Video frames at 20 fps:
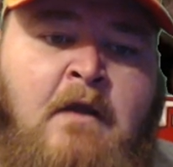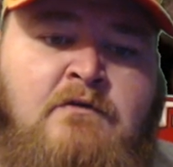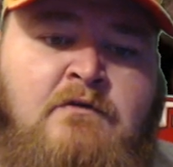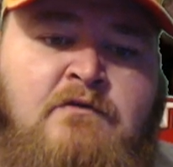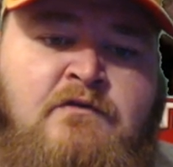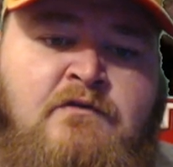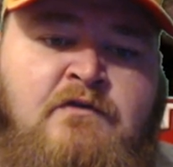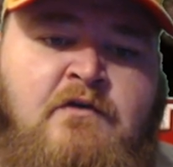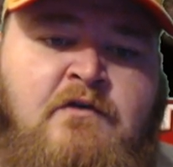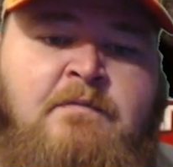
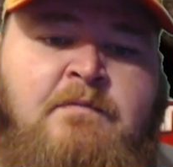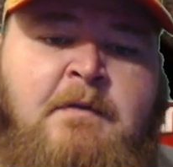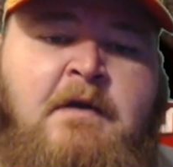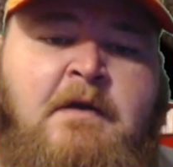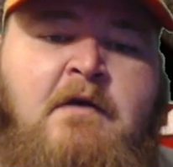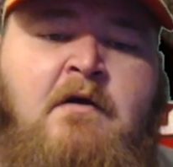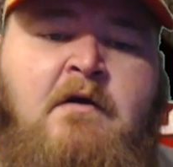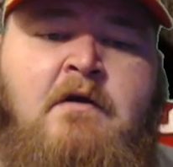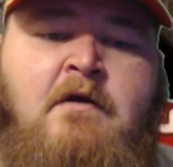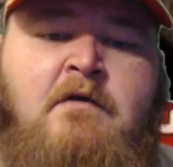Just
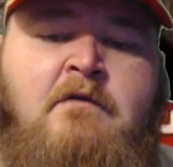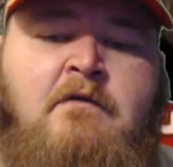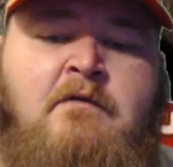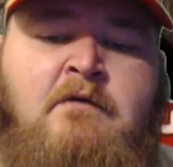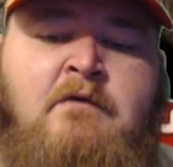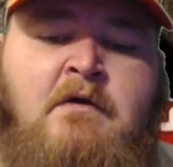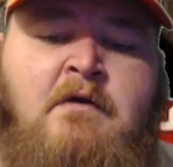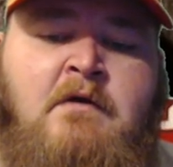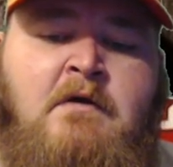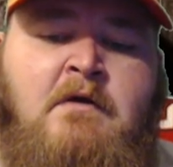because
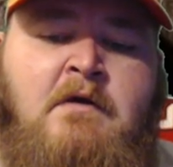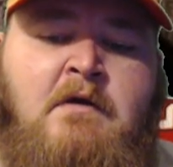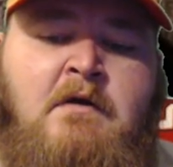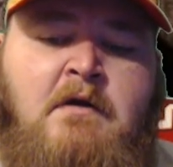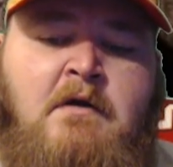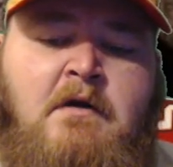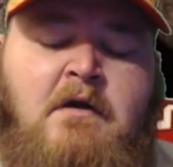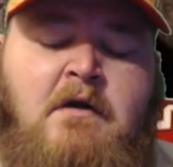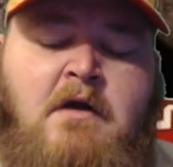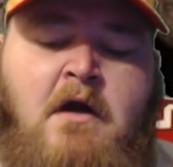
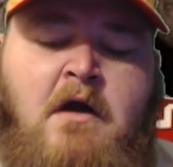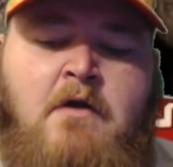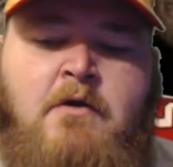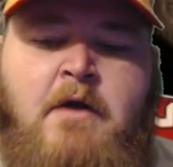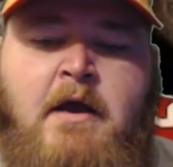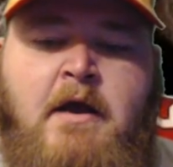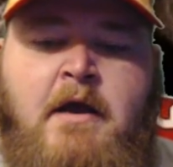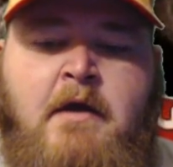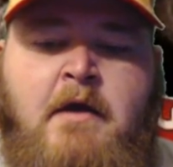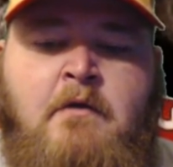Conor
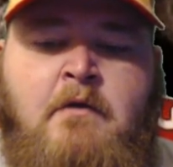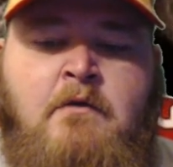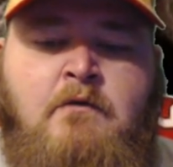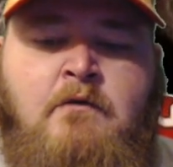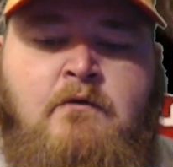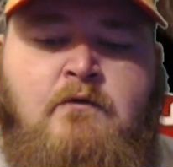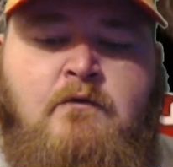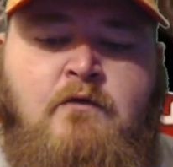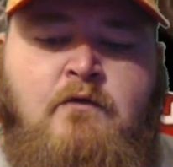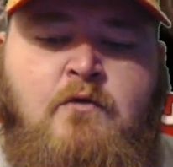had
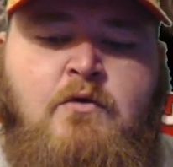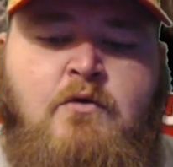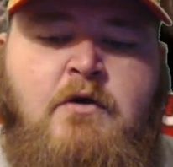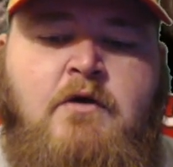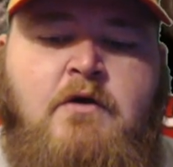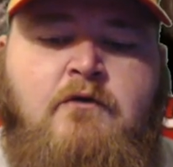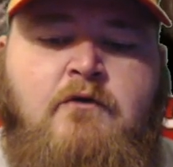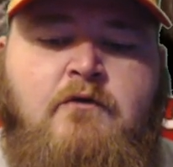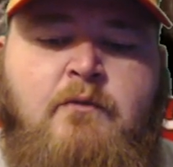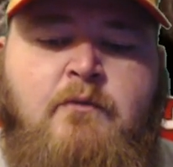2
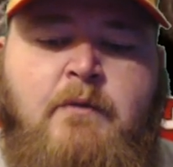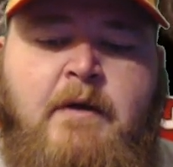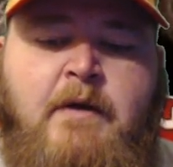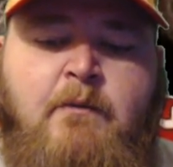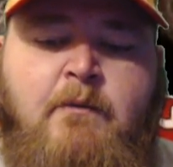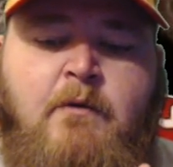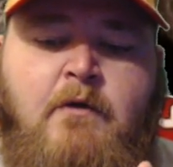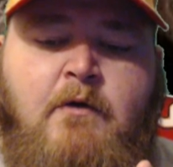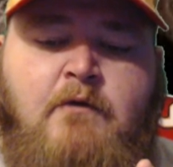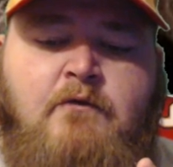years of
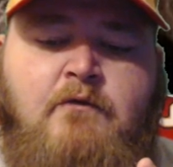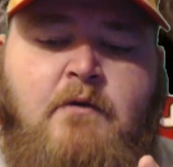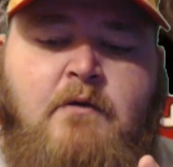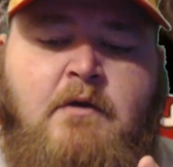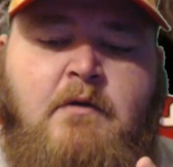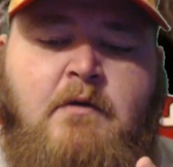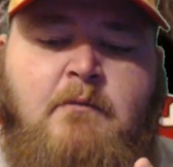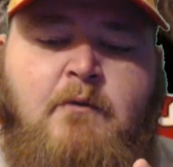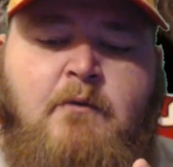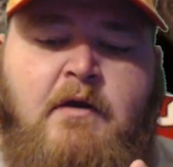ring rust on
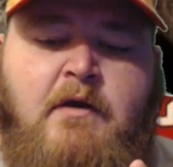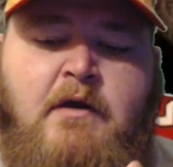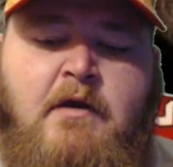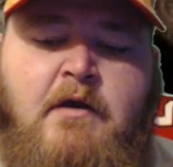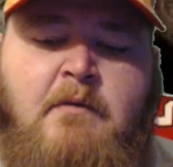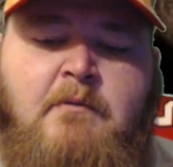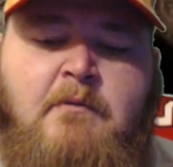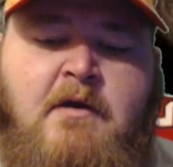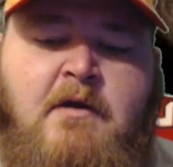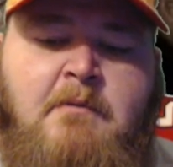him when it
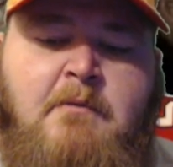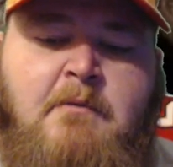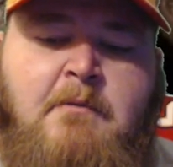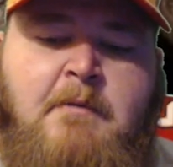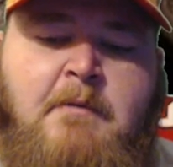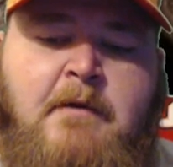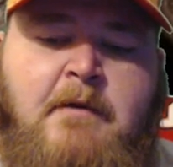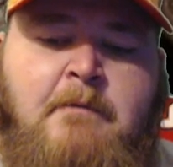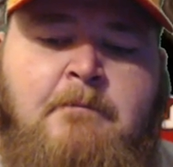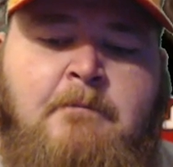comes to
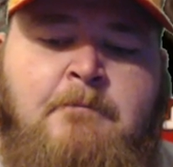MMA.